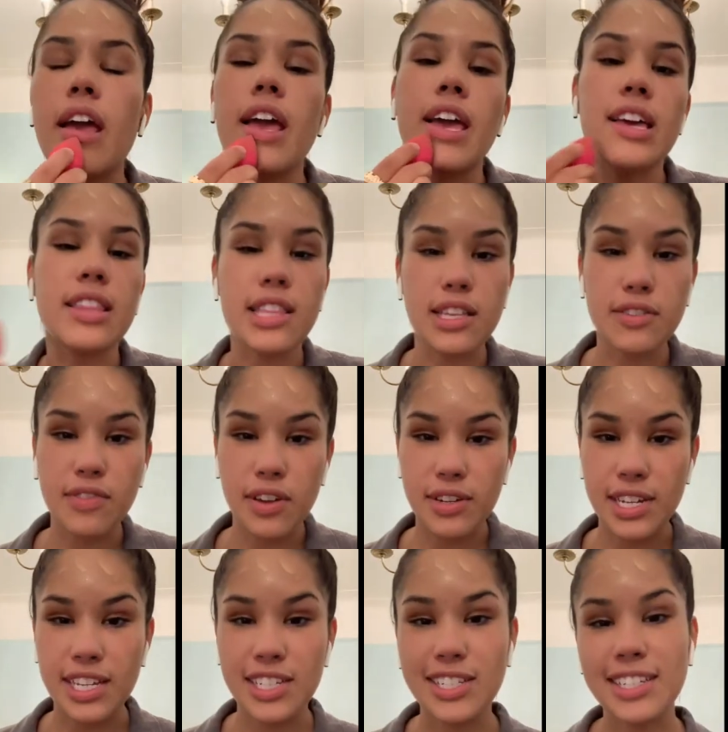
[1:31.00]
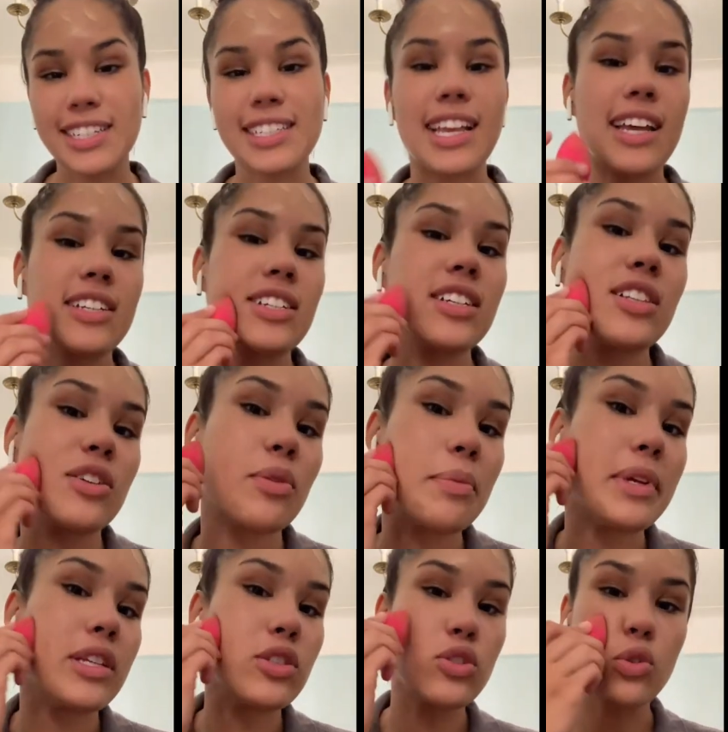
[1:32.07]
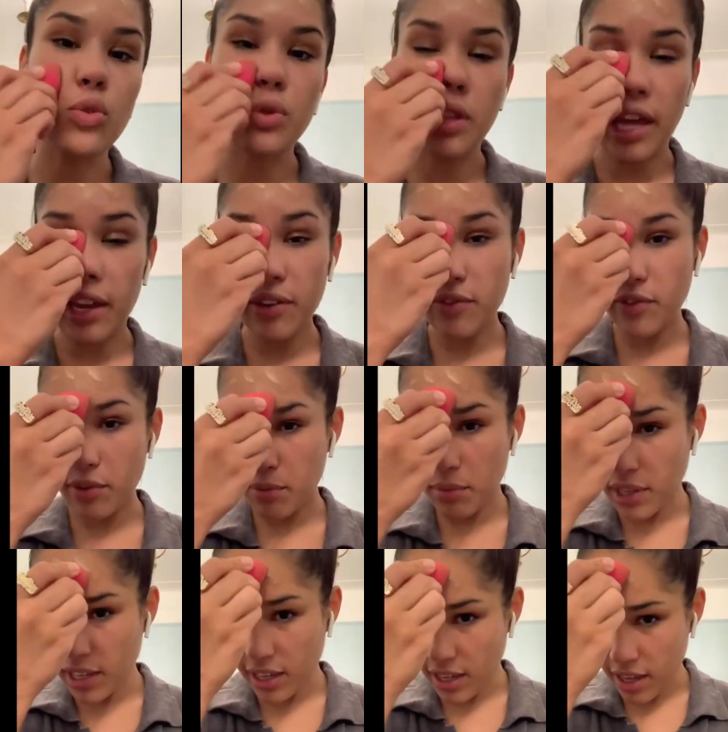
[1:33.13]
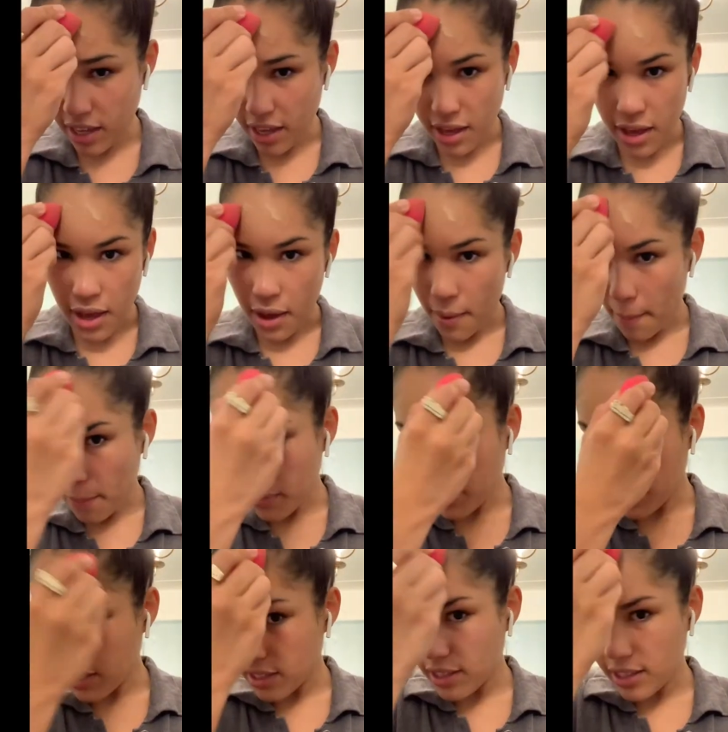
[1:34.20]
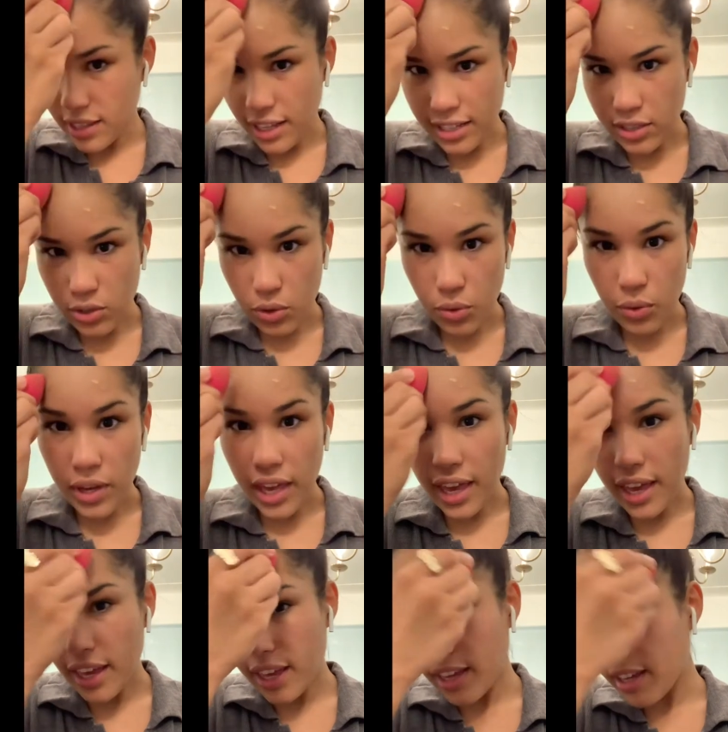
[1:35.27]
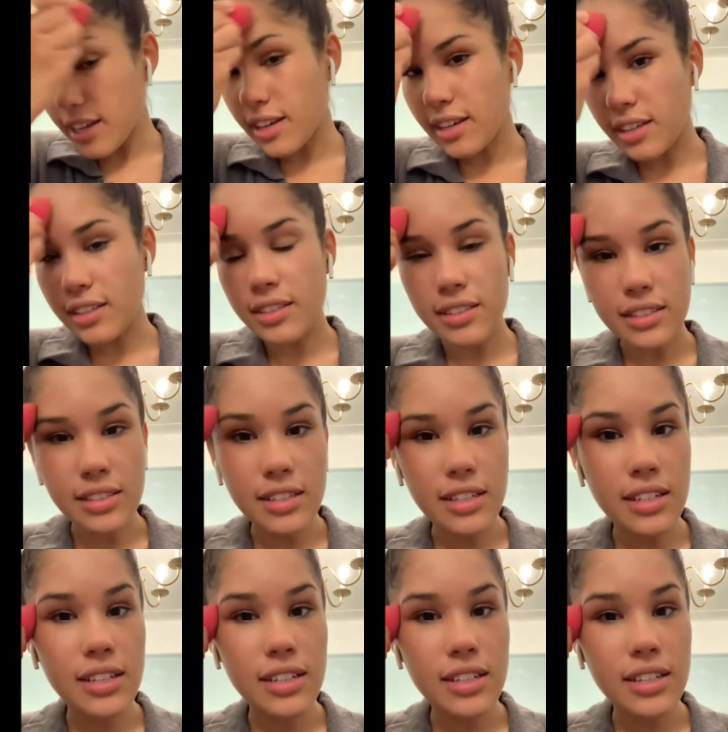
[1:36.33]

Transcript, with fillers: And this foundation is actually a little bit too light for me, but that's okay because